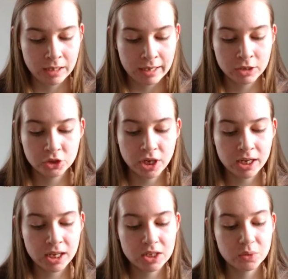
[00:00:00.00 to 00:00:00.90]
And John
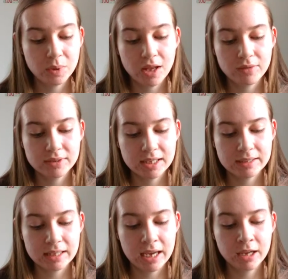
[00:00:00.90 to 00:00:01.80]
8:12
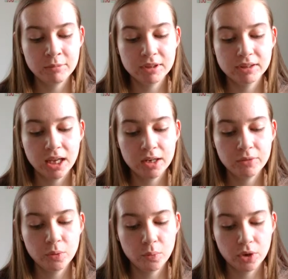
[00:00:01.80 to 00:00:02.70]
says, "I am the light of
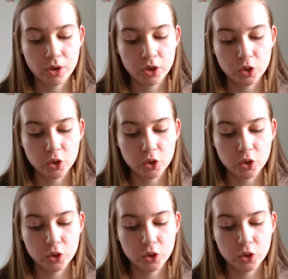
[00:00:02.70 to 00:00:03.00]
the world.